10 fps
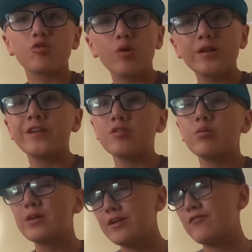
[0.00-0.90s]

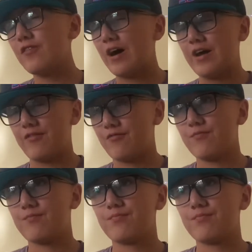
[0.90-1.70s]
2025.